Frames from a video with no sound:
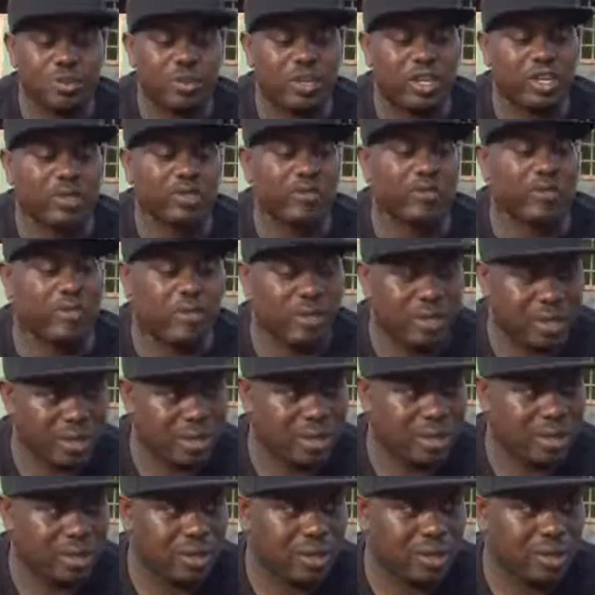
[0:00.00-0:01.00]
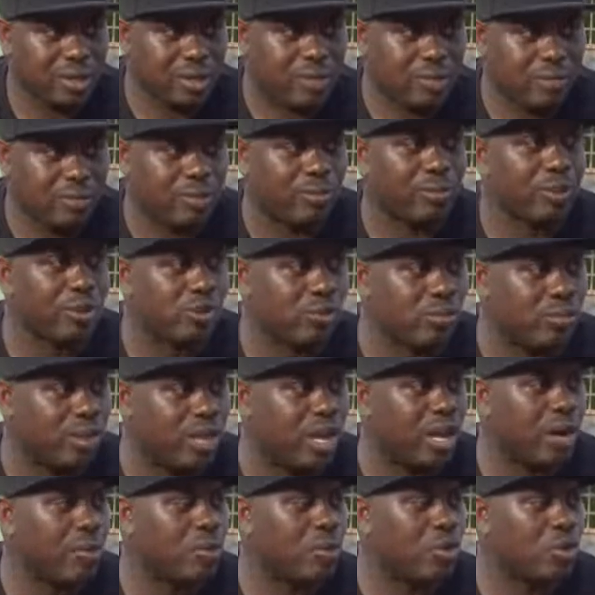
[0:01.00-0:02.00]
give me for me to
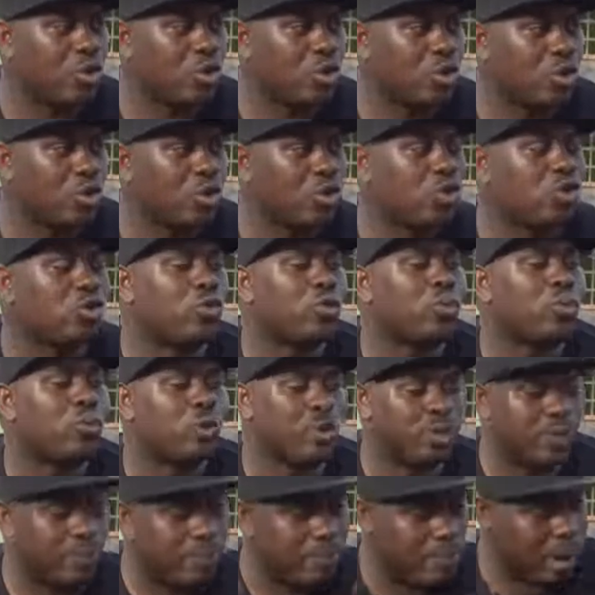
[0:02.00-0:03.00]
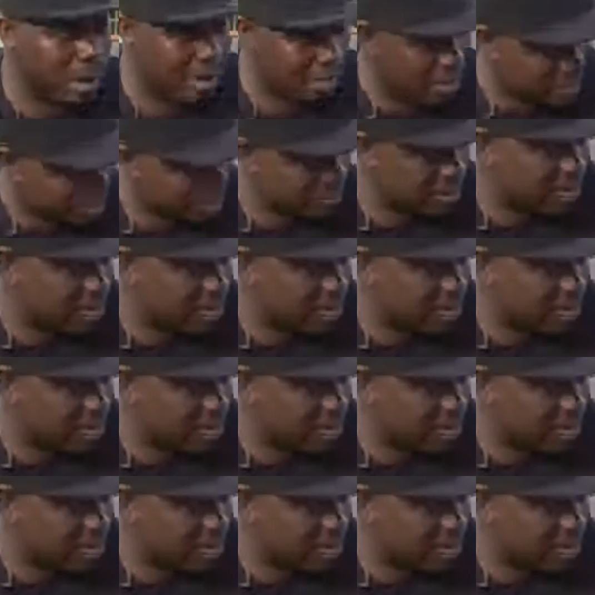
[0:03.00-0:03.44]
be able to put back.